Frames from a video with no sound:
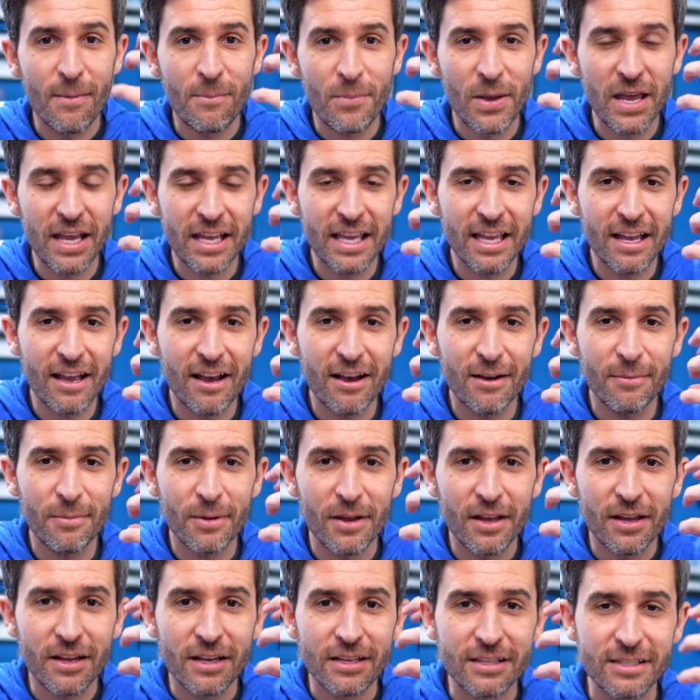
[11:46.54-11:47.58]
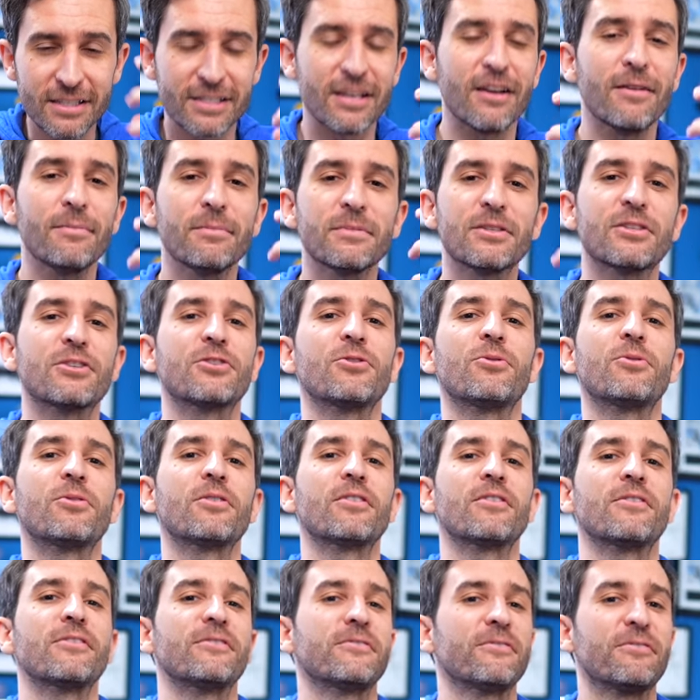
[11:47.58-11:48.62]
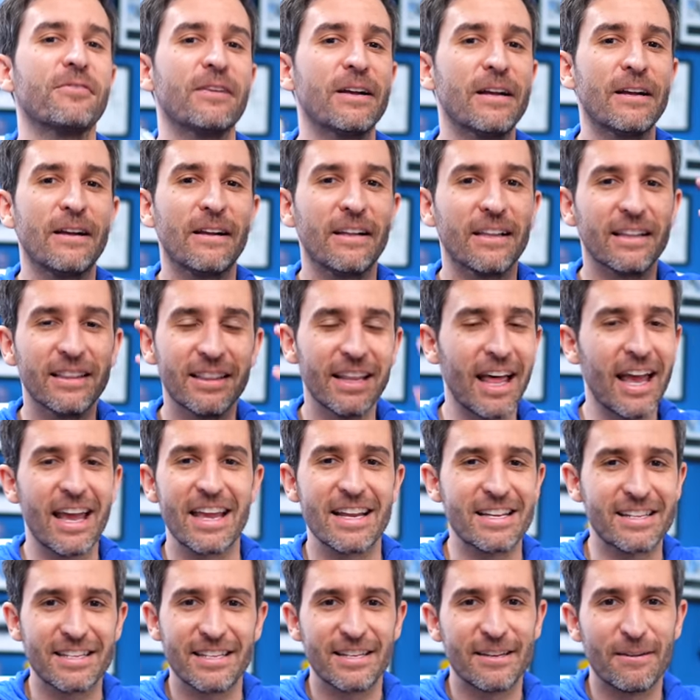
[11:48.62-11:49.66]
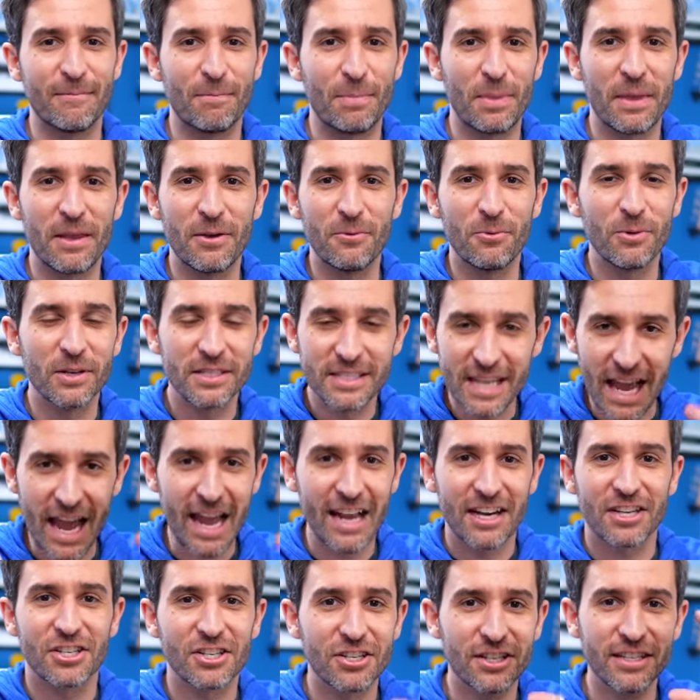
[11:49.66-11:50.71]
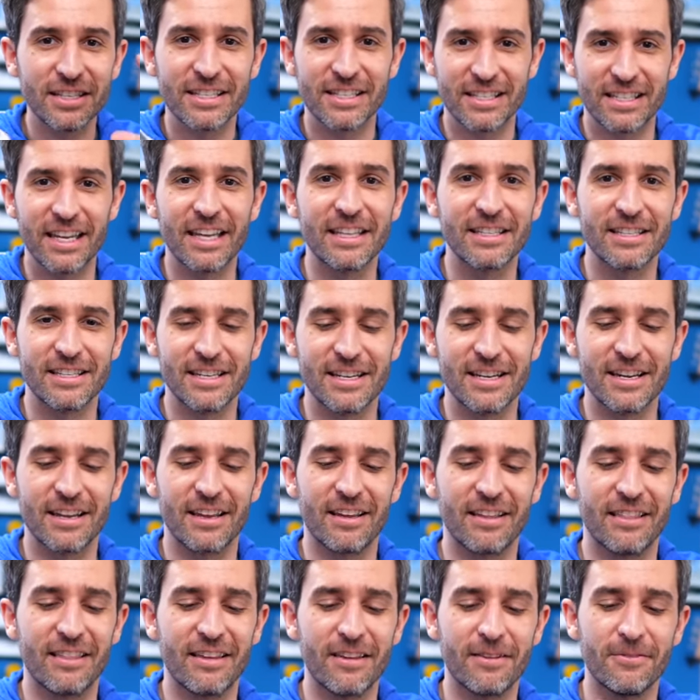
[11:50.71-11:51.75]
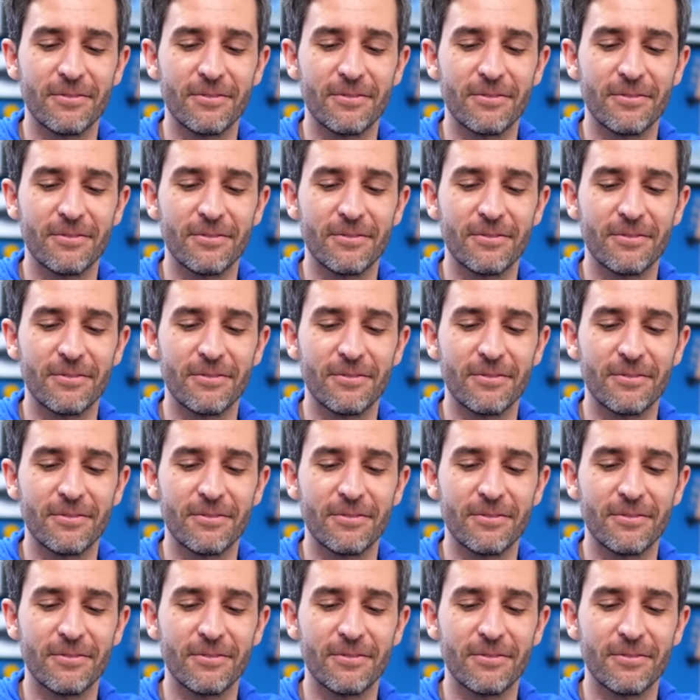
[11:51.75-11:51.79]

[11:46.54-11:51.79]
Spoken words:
picking up some sort of light. It was actually sensing the